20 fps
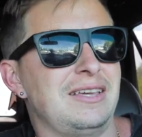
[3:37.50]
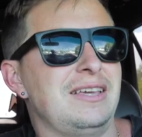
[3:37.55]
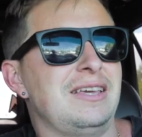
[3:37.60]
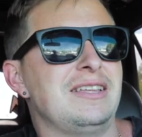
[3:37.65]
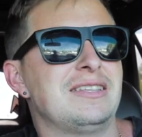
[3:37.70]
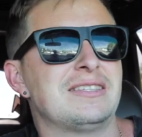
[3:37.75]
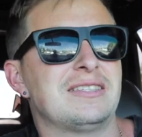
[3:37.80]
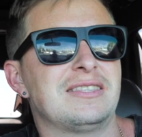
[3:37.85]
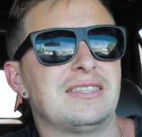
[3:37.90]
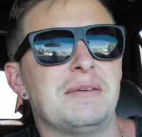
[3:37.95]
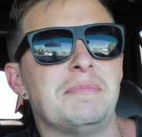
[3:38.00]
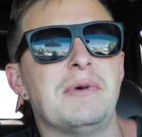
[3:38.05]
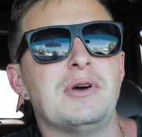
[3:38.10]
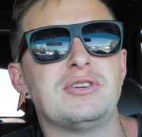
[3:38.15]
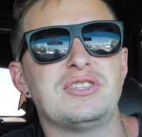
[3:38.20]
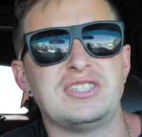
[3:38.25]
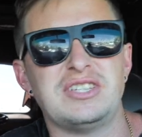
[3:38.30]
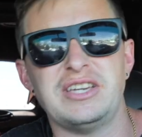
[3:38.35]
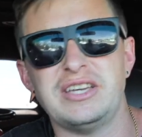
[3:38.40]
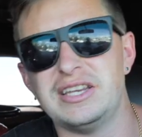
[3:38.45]
it's the
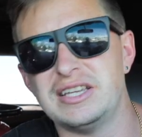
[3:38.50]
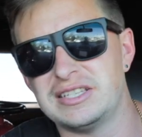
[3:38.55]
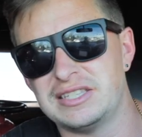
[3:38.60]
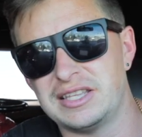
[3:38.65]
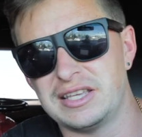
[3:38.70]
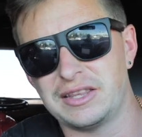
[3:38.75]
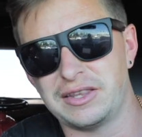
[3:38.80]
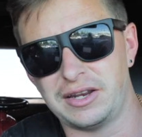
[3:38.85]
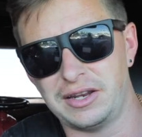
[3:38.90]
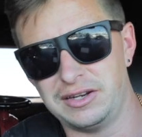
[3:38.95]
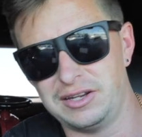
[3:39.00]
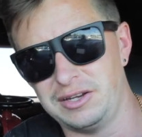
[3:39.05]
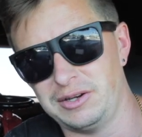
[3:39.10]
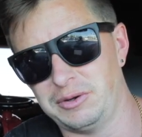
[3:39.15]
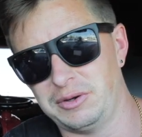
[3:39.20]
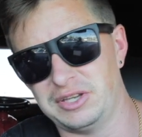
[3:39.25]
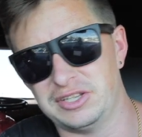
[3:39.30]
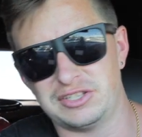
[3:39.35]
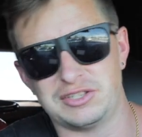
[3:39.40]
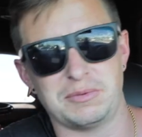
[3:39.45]
most tedious thing that I
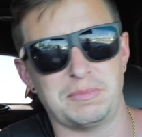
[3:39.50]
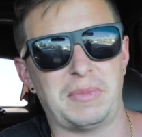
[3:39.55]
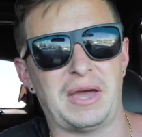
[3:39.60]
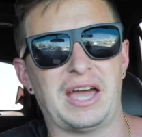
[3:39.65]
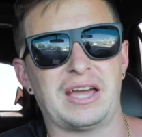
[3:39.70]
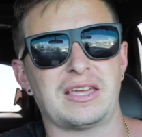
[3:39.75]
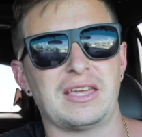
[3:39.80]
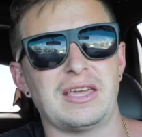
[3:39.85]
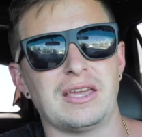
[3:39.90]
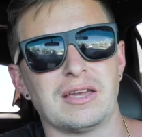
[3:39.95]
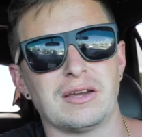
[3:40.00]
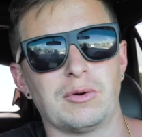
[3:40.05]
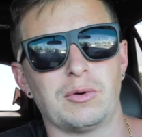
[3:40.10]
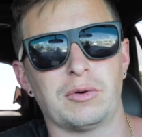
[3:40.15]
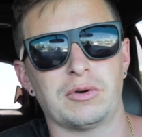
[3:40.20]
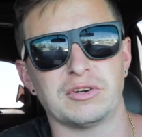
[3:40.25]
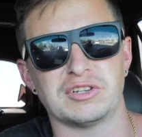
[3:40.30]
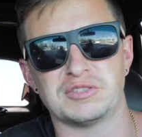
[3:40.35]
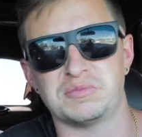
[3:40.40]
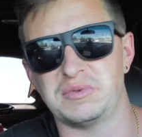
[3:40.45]
do is packing
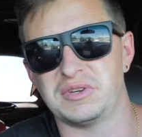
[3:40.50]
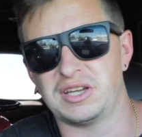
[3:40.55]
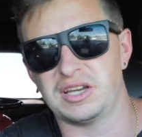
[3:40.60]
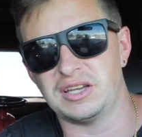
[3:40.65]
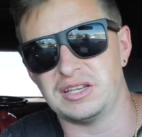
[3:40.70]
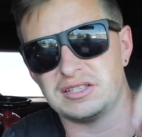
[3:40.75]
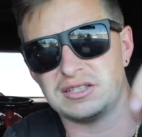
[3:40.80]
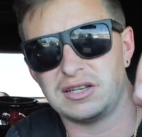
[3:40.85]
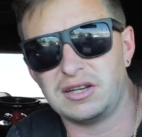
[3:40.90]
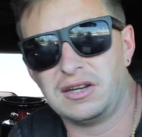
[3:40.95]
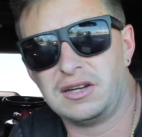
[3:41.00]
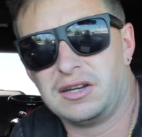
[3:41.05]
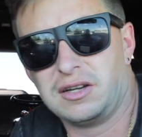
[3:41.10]
orders, because